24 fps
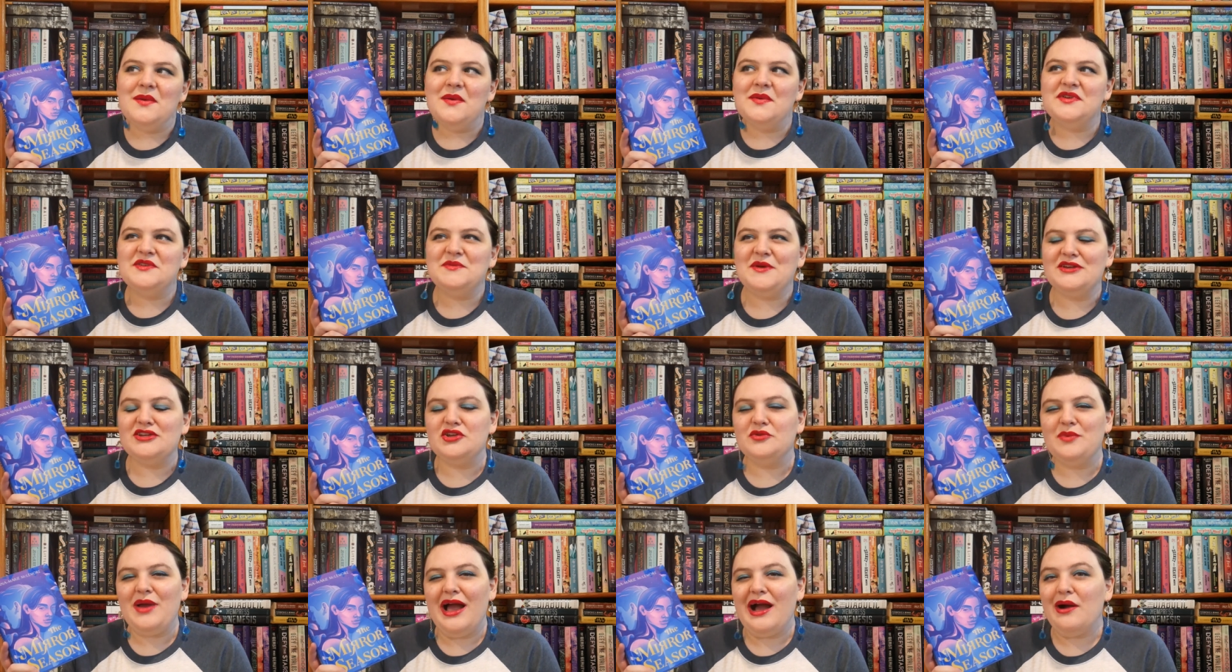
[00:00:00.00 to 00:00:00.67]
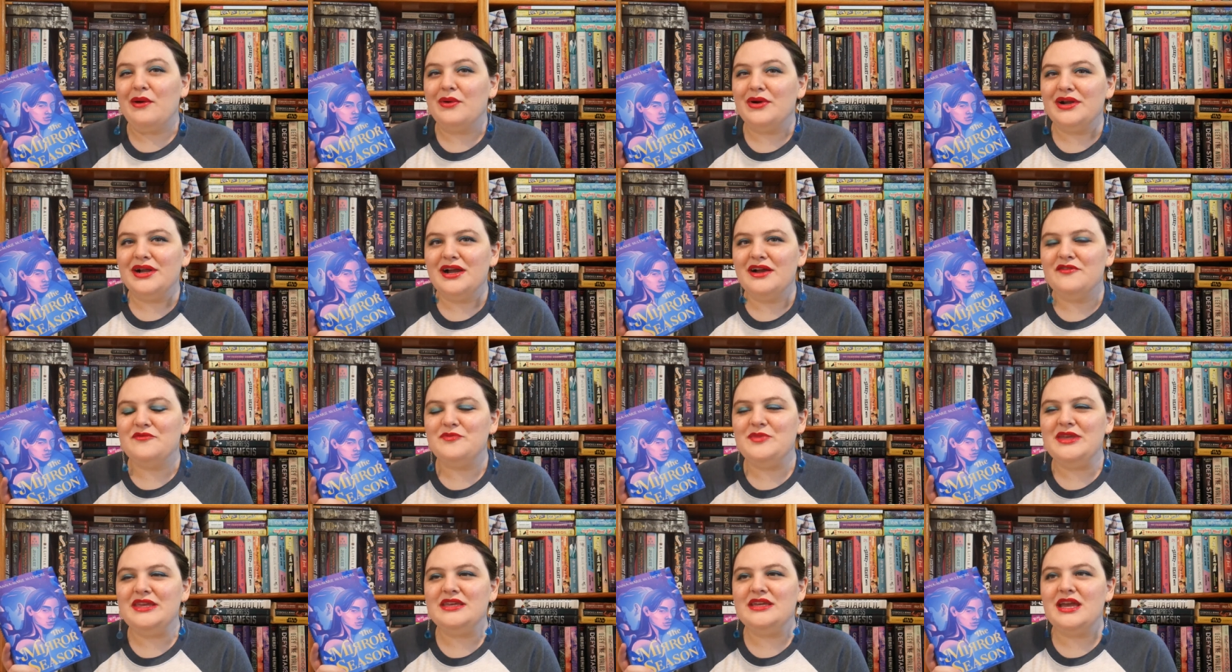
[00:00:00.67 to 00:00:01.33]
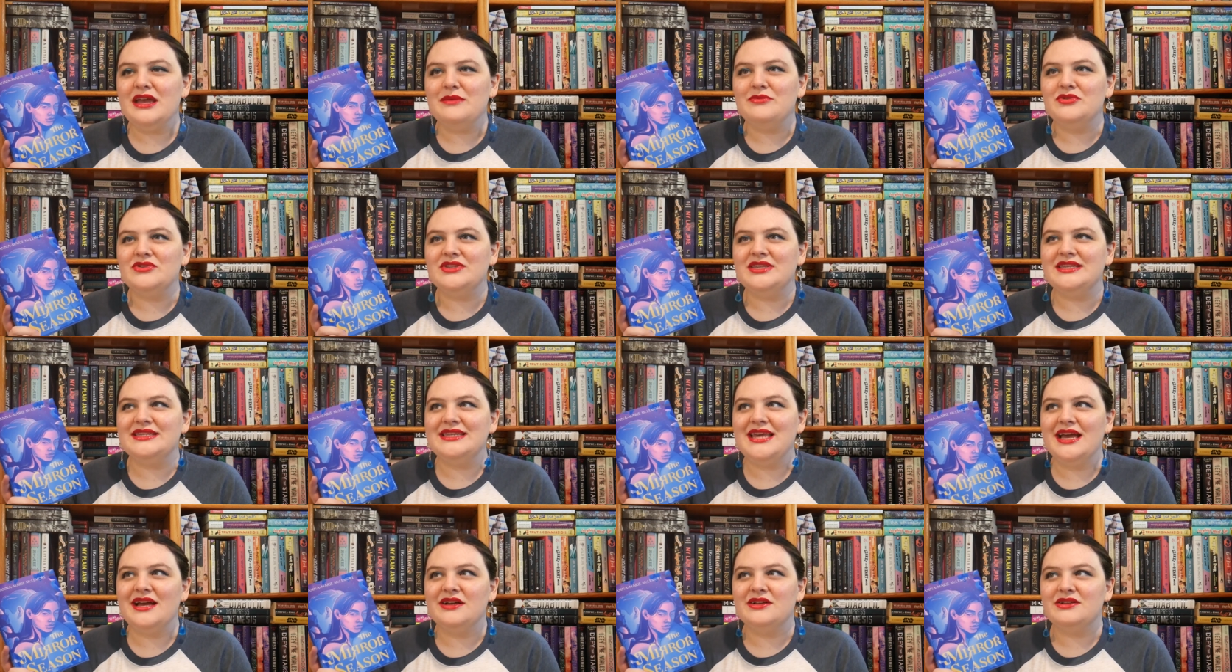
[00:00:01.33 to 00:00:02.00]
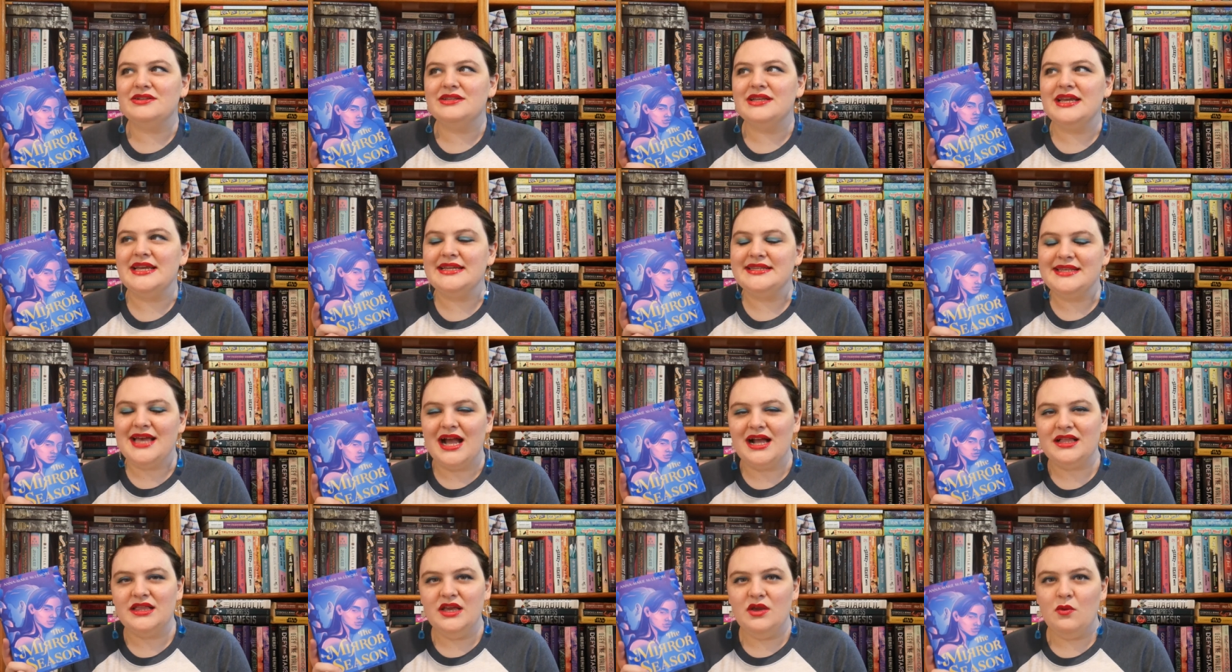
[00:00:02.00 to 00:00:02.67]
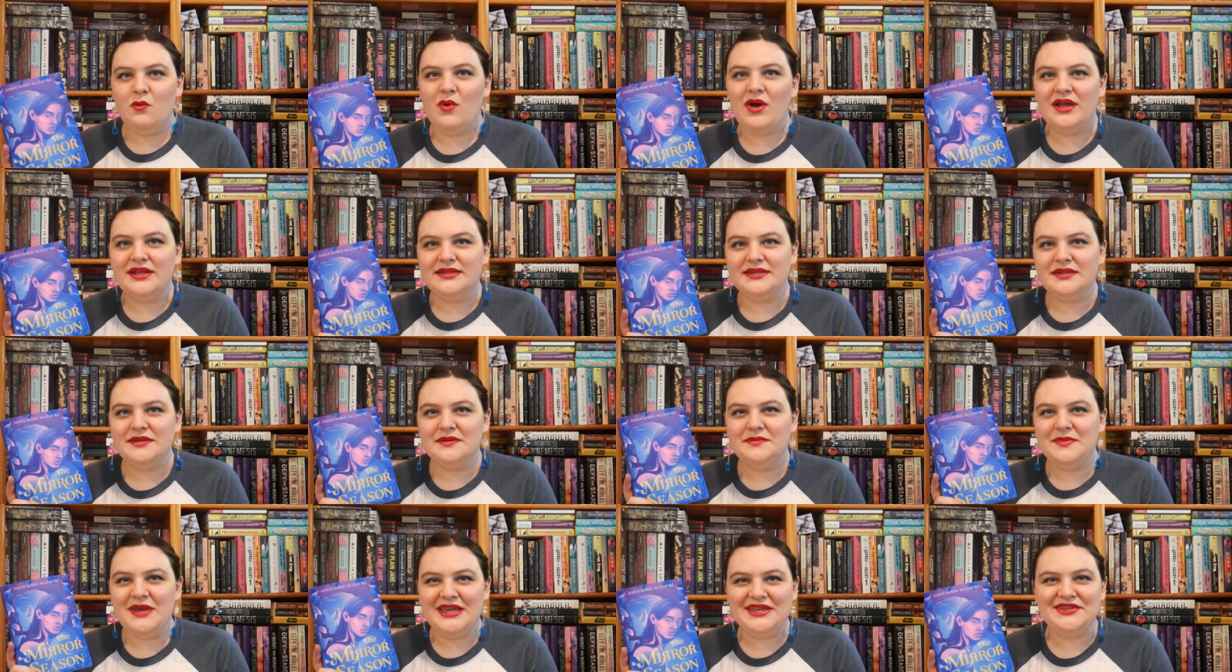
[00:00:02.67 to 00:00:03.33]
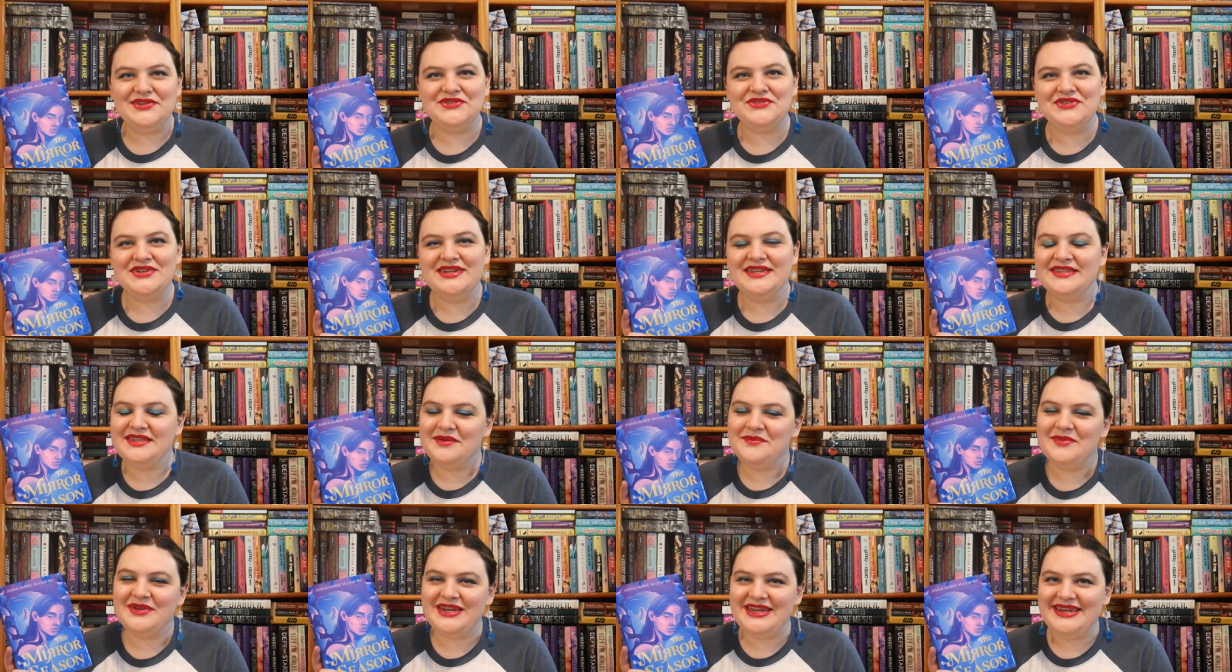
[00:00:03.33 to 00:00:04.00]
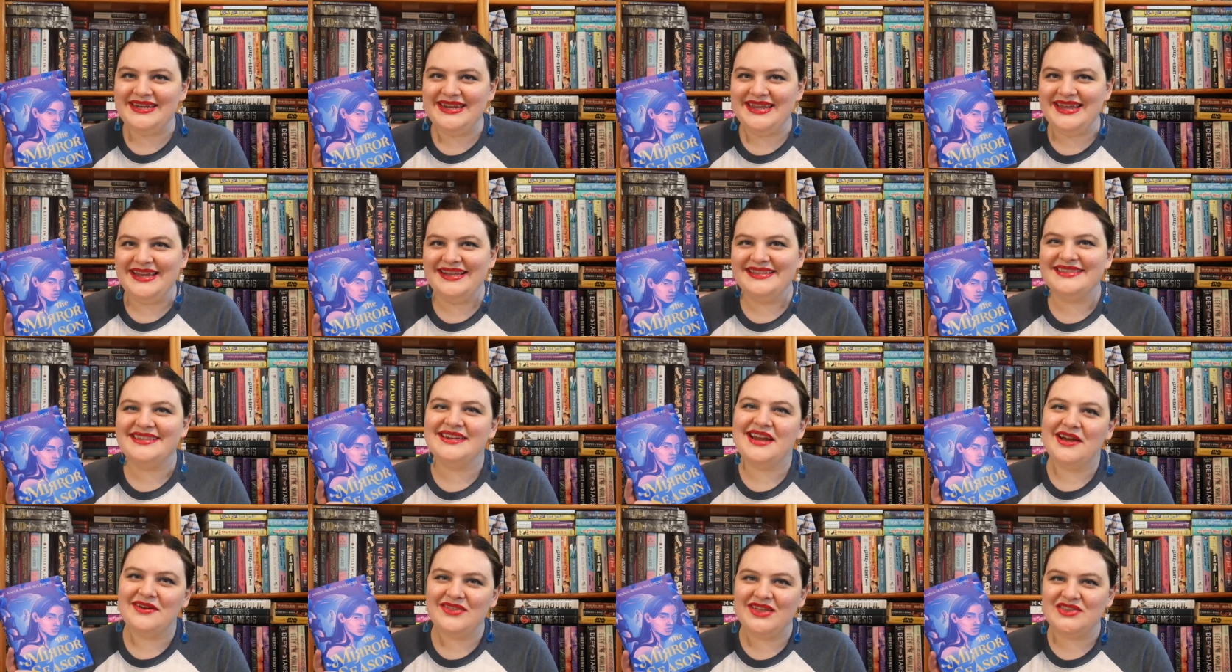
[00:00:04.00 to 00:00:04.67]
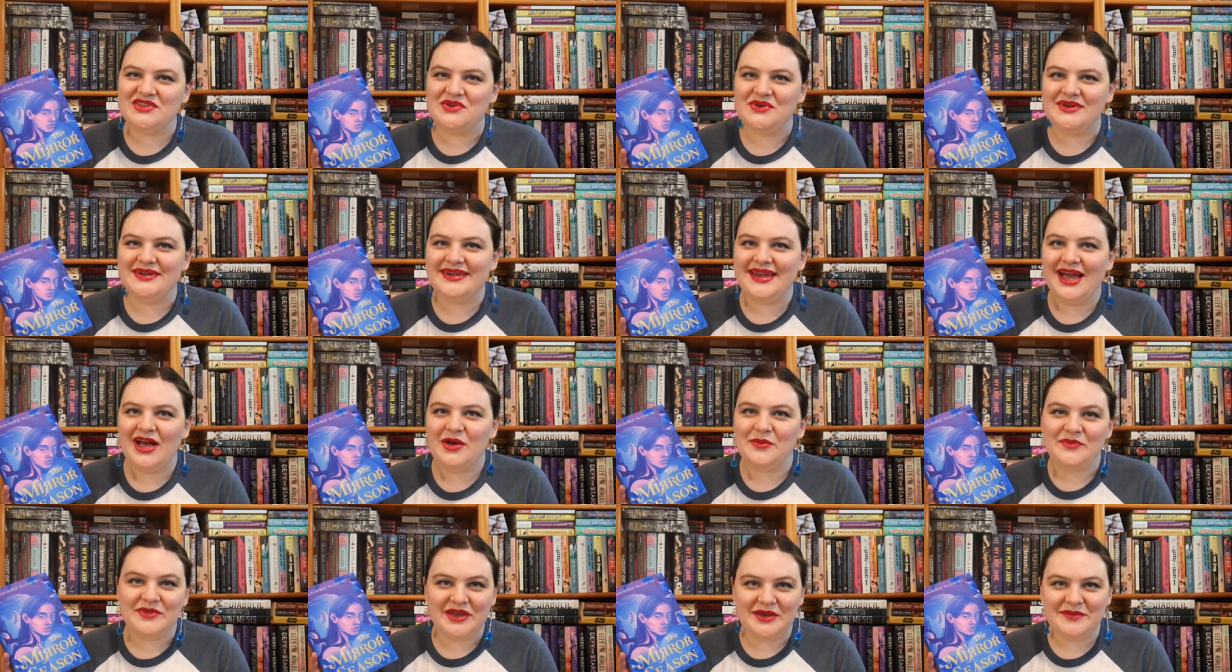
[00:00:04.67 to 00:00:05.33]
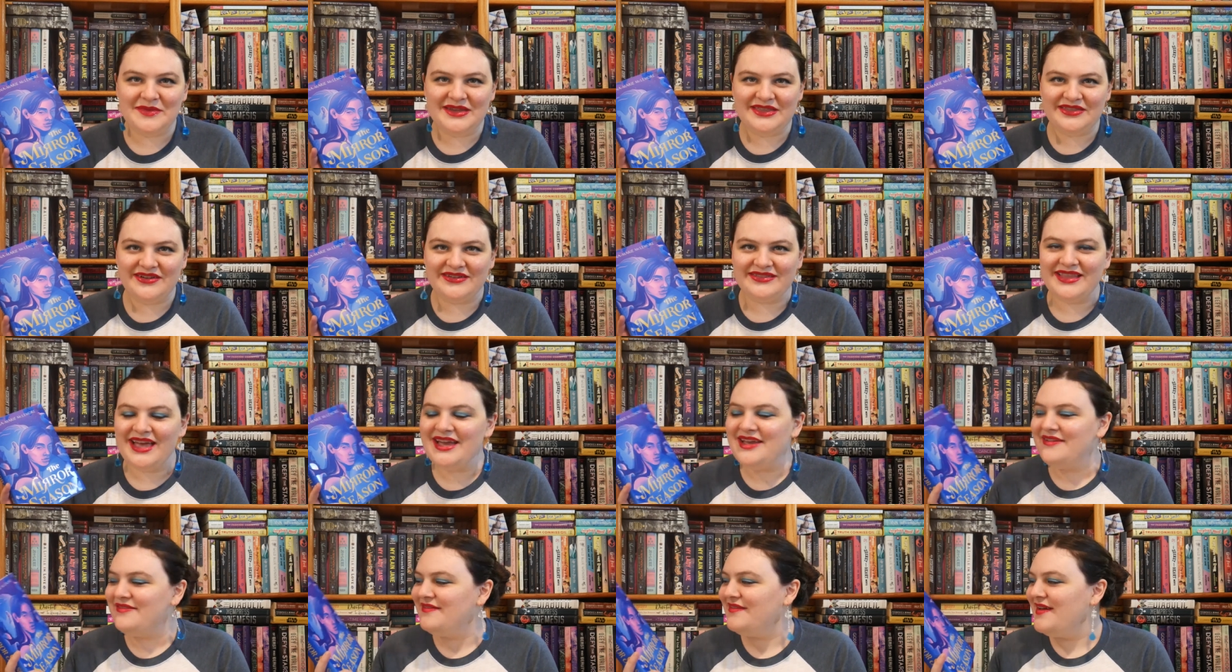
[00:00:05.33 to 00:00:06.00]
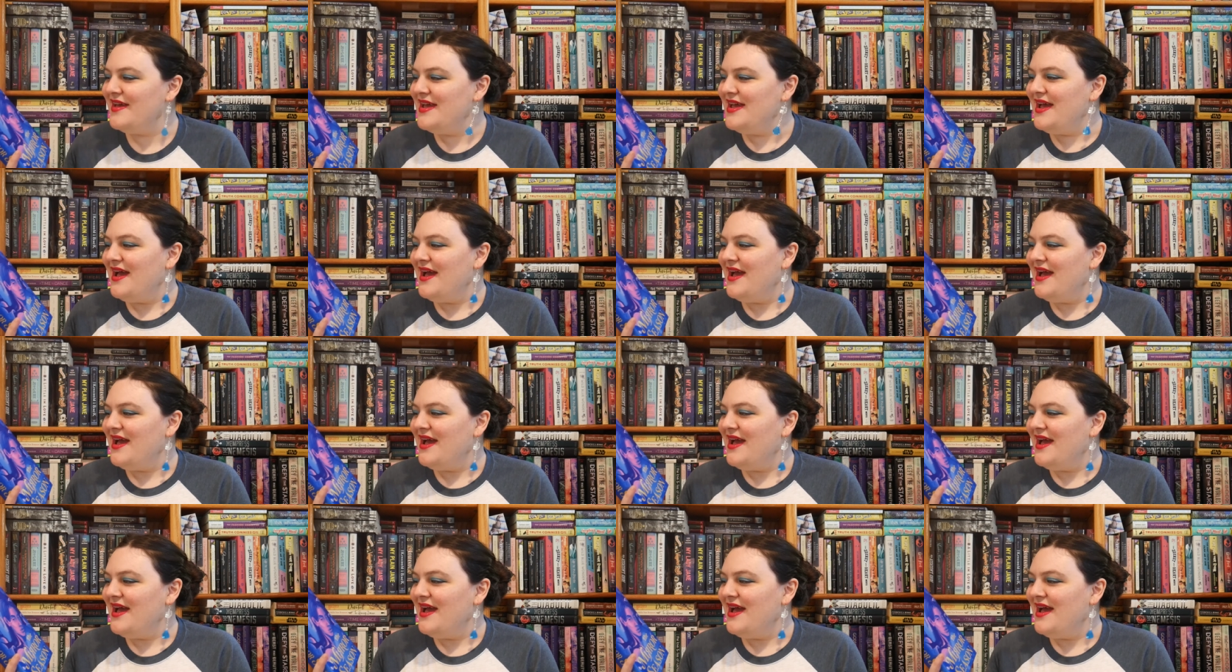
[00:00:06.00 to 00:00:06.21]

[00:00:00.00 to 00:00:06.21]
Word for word: special power of being able to tell exactly what pastry somebody needs and how that's going to help them in their life.